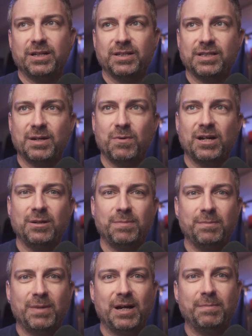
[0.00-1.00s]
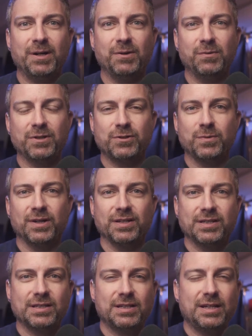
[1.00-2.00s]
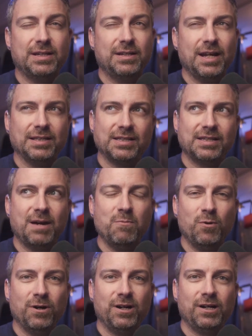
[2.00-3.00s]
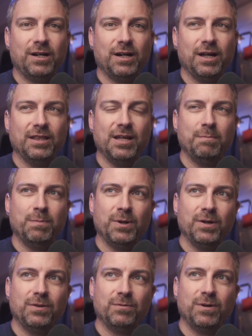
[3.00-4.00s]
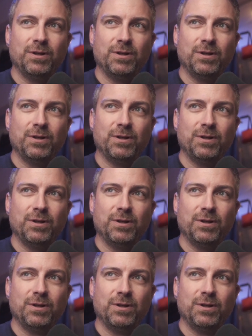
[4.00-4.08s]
because they wind up in my boat, which was get some work and then burn